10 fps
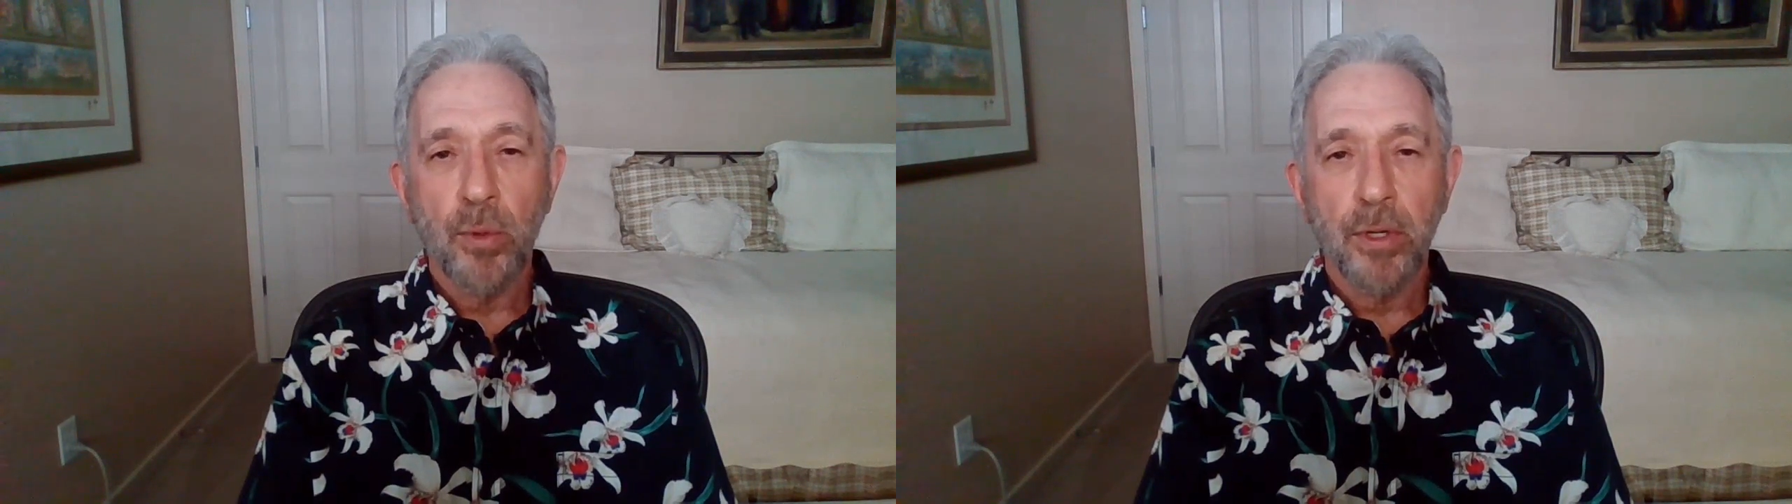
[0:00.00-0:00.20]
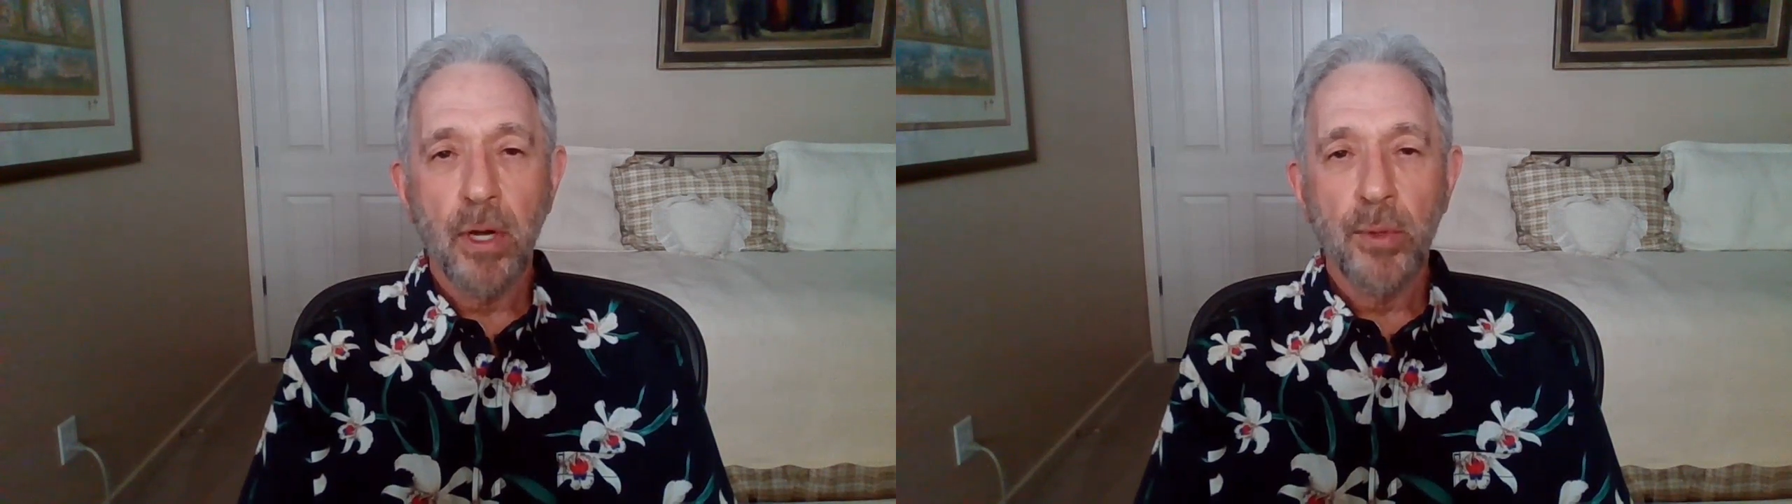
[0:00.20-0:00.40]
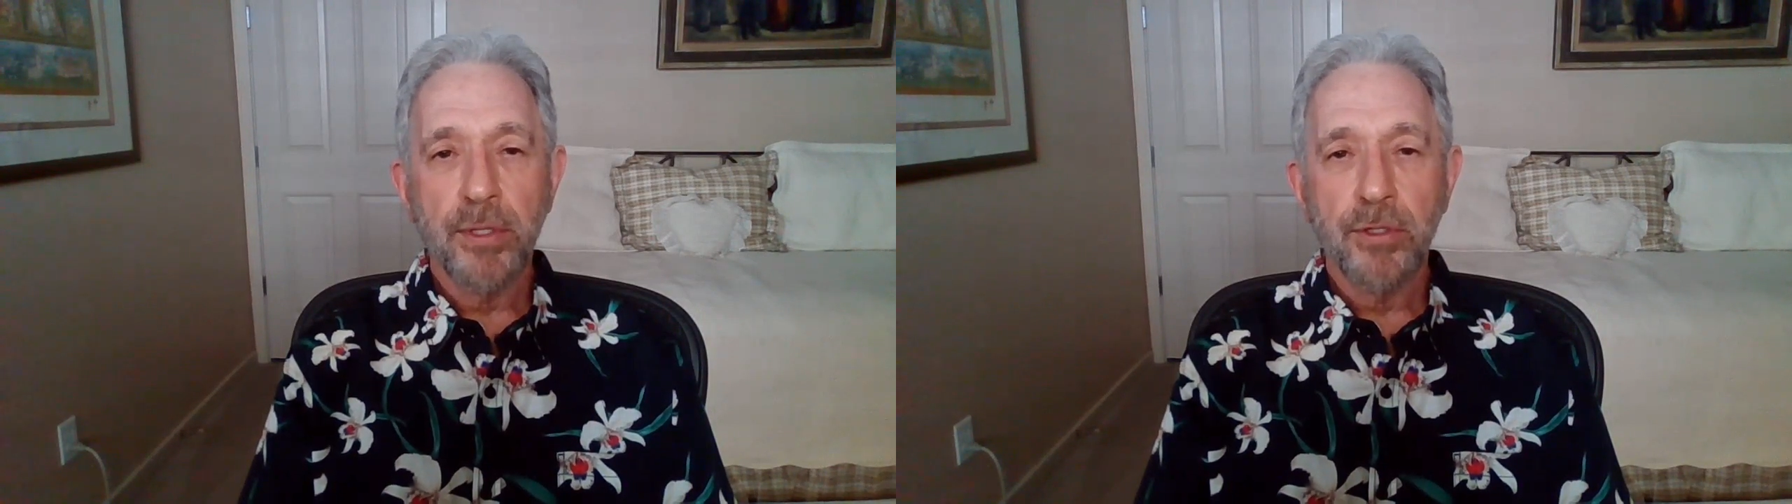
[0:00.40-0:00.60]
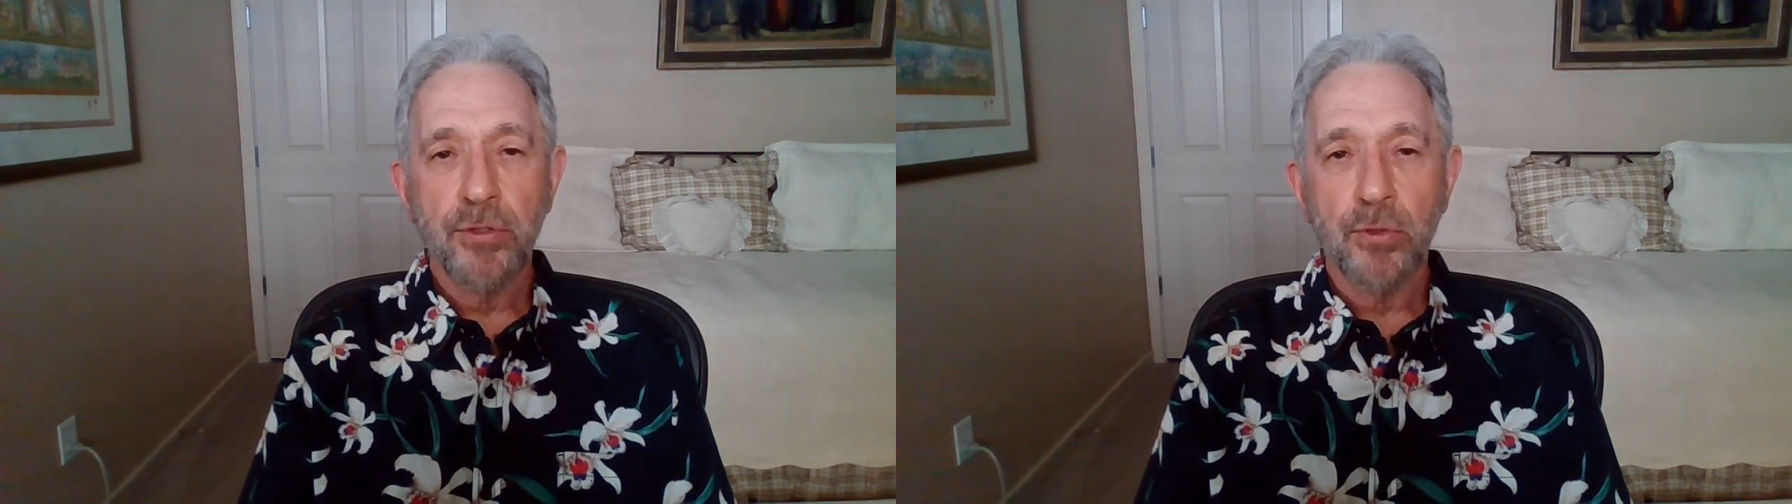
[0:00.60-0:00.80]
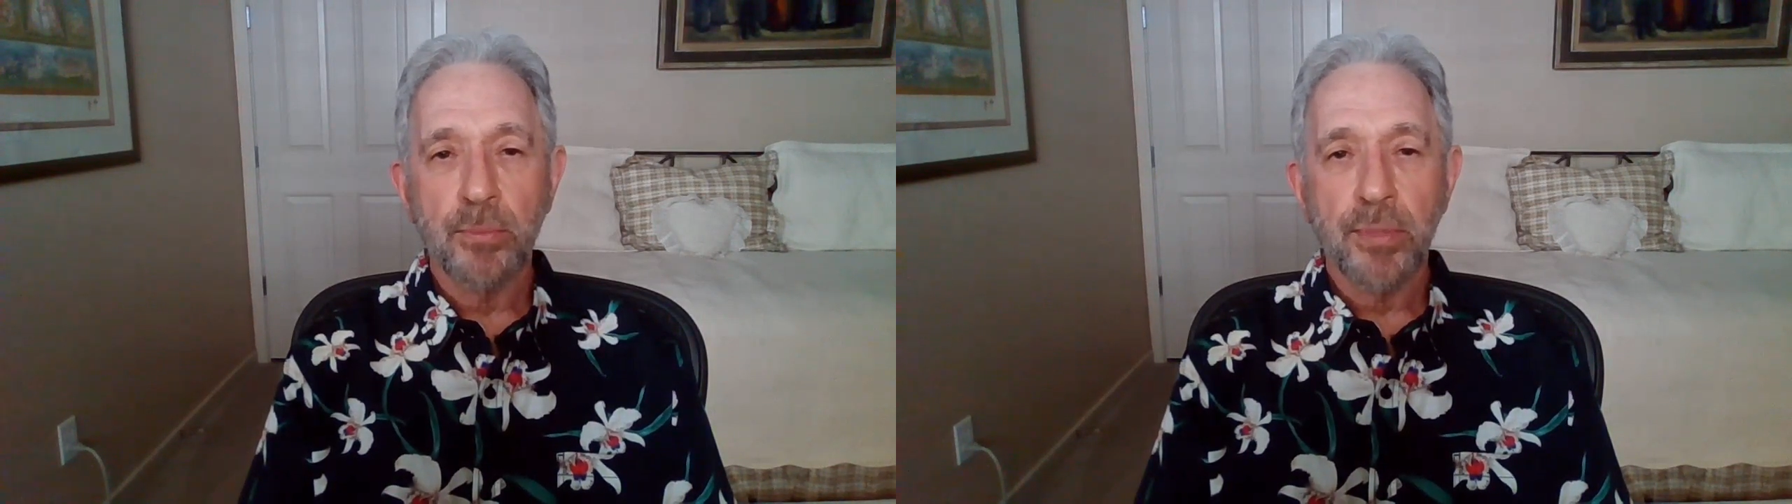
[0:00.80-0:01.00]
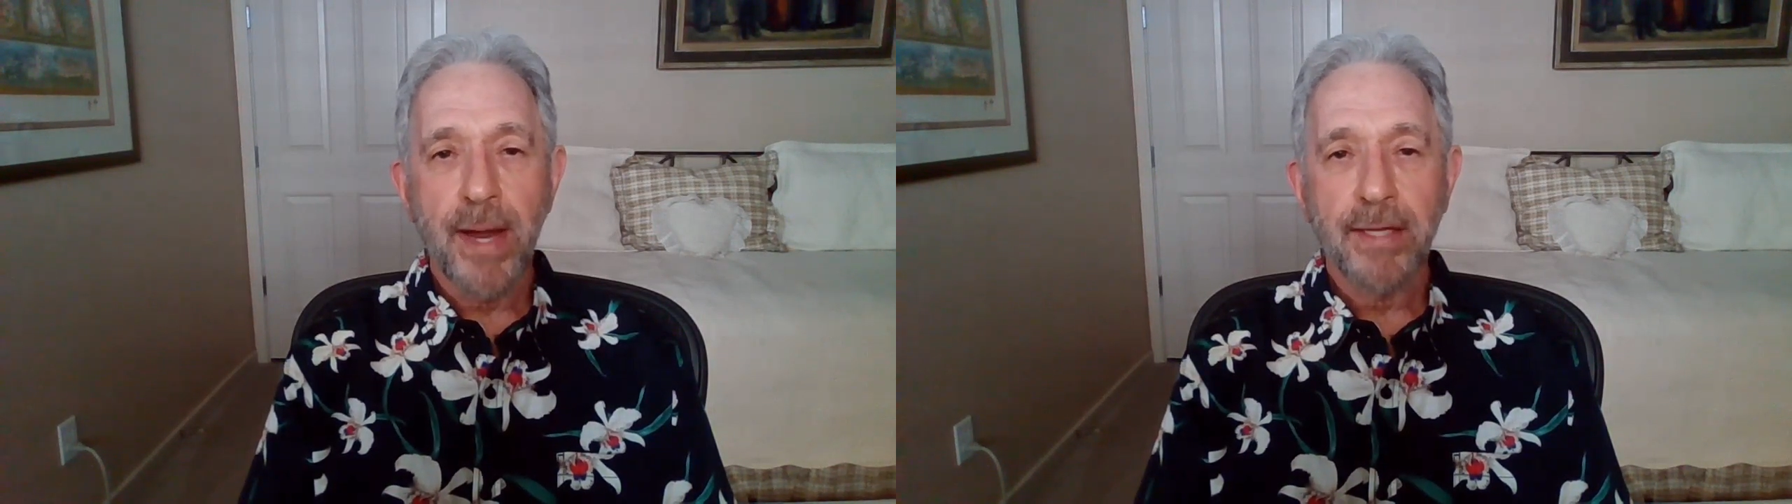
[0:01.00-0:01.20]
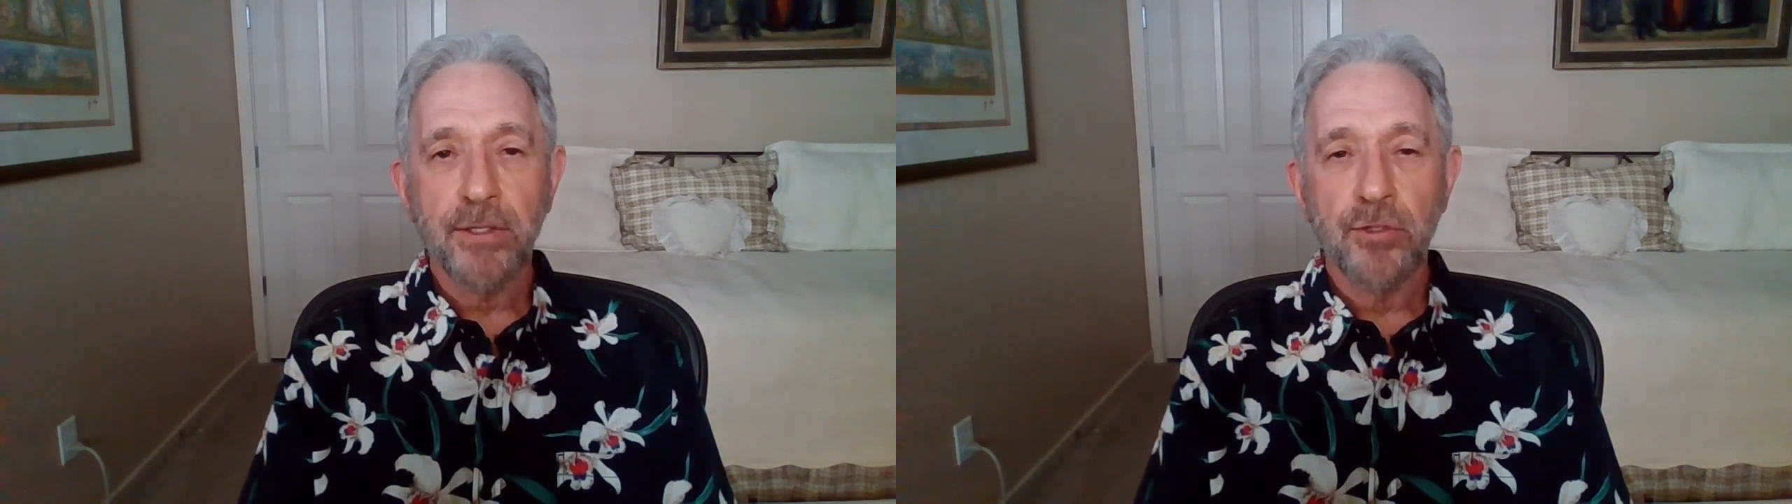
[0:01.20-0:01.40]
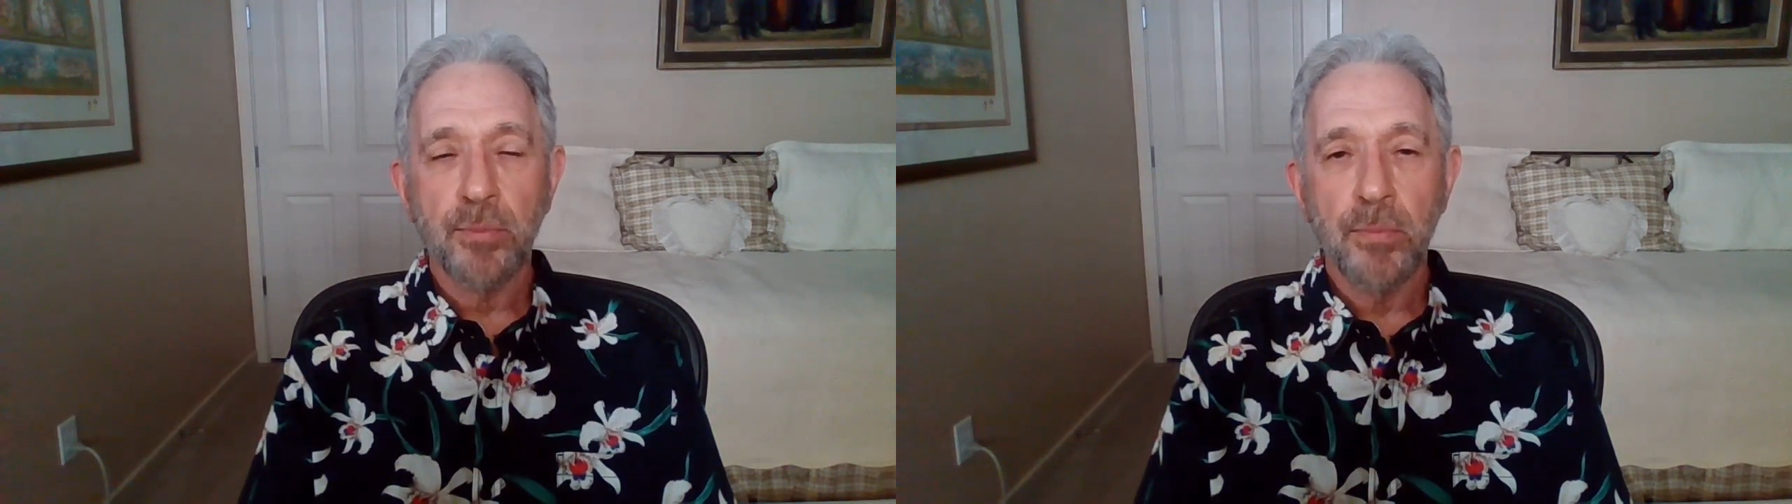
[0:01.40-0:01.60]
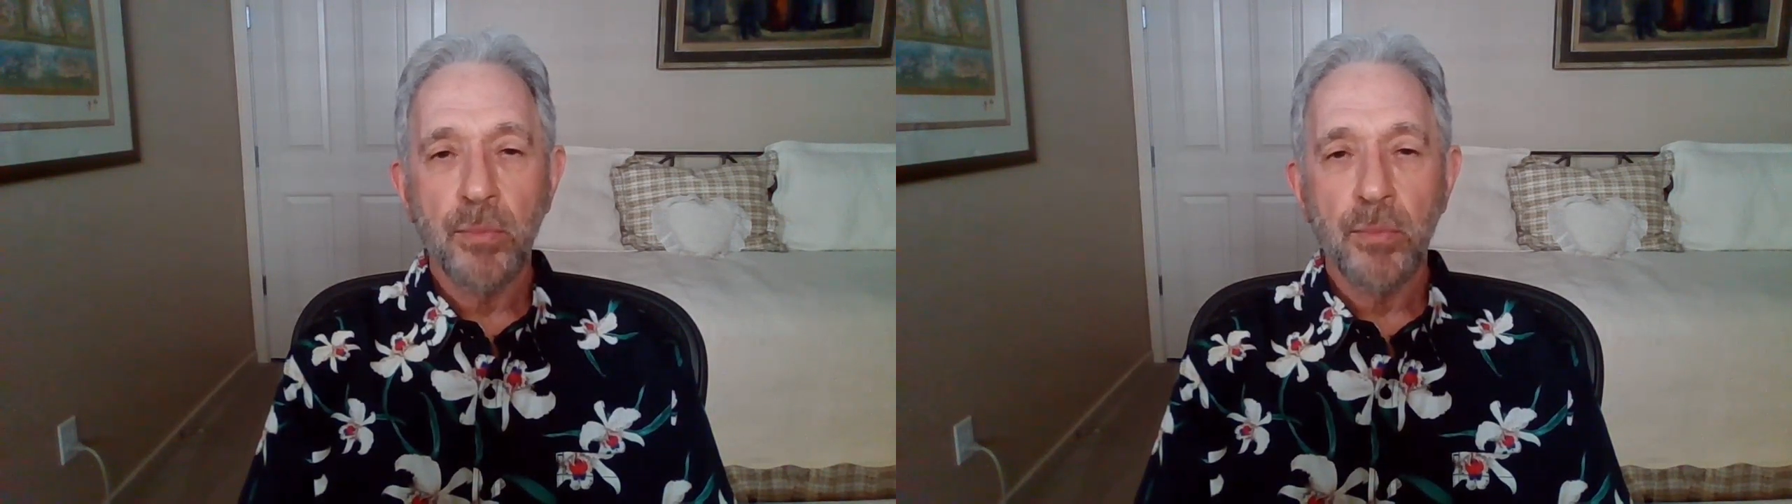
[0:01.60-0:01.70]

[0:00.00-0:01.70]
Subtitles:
we're going to practice